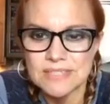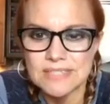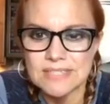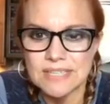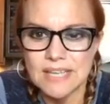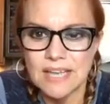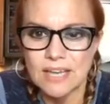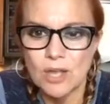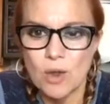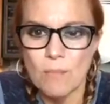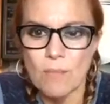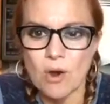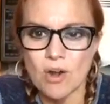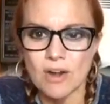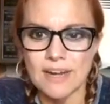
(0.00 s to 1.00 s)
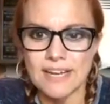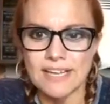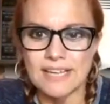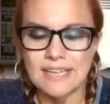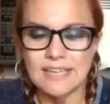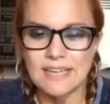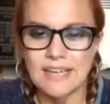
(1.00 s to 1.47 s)
Let's see, hello
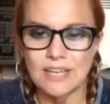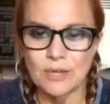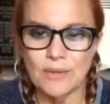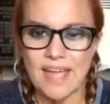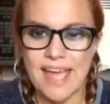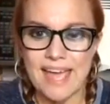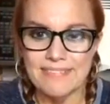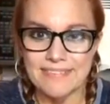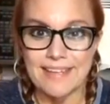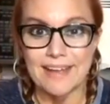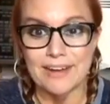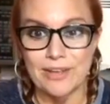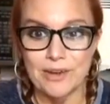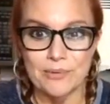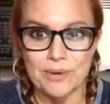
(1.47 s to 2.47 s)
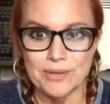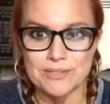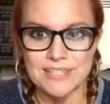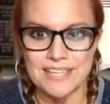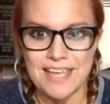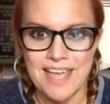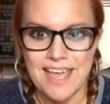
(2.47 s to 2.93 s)
Marty, hello Kathy, I know
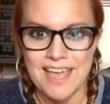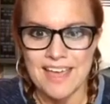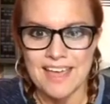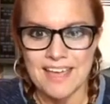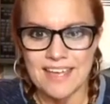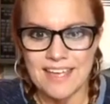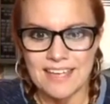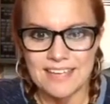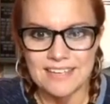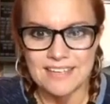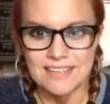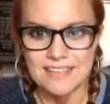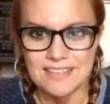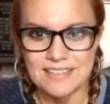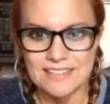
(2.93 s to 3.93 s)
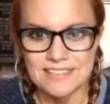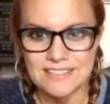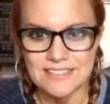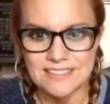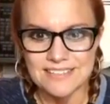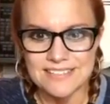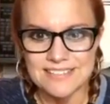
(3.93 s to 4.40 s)
Rosie.
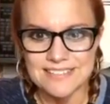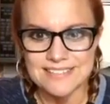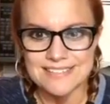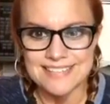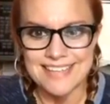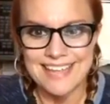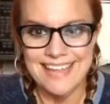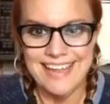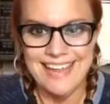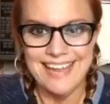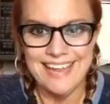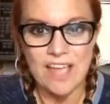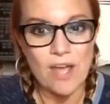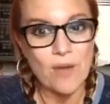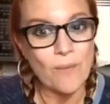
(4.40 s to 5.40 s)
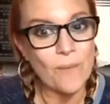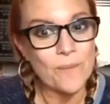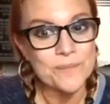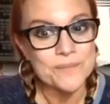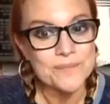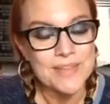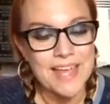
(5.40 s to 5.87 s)
And let's see,
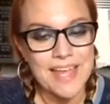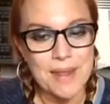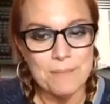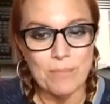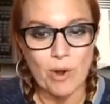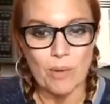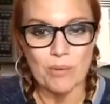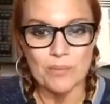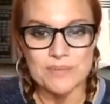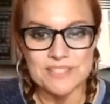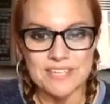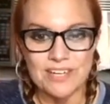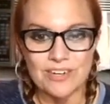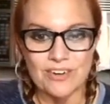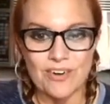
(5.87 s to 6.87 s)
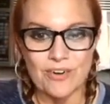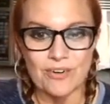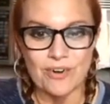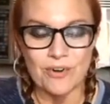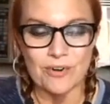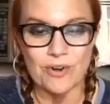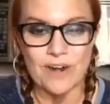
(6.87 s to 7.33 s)
oh, and Barbara was here
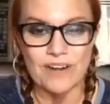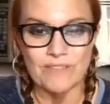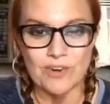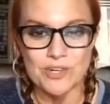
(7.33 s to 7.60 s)
her, on her